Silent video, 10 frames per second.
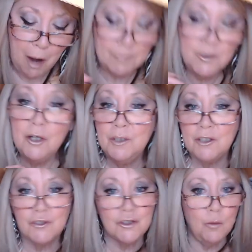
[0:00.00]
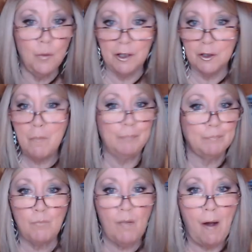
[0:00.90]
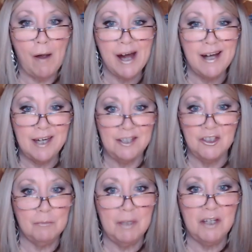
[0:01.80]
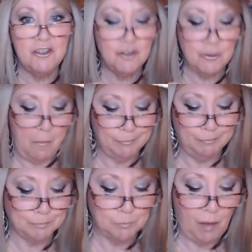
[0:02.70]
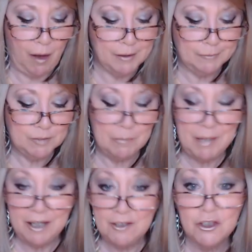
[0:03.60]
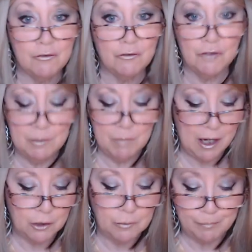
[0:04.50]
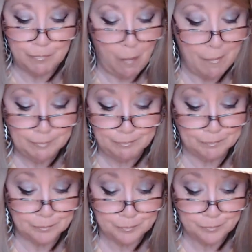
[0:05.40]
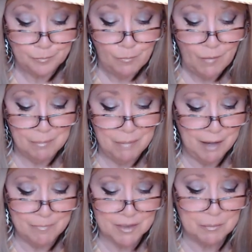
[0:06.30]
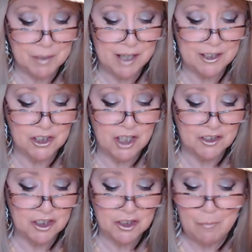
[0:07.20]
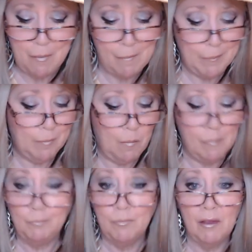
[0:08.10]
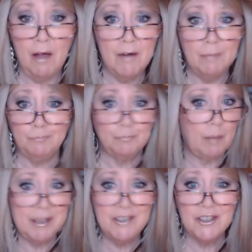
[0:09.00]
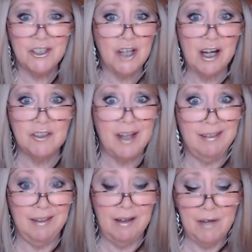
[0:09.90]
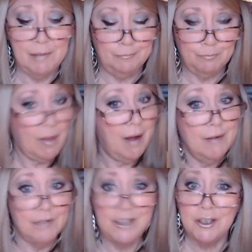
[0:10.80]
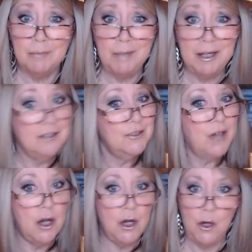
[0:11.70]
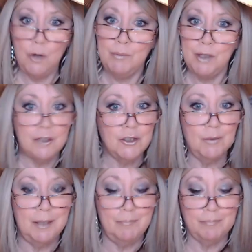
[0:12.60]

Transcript: You know, and it's so weird. I hate tomatoes. Tomatoes freak me out. But spaghetti sauces, love it. Pizza sauce, love it. Fresh tomatoes, nope, not doing it.